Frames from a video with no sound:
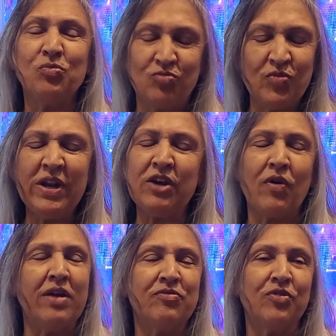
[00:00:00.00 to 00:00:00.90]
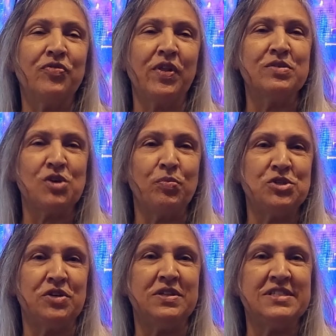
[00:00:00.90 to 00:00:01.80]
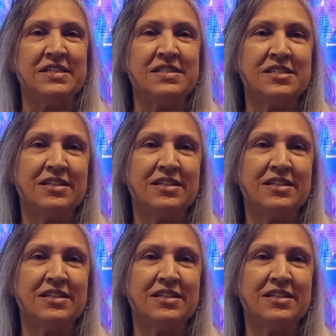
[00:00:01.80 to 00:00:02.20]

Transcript: So really grateful for those opportunities.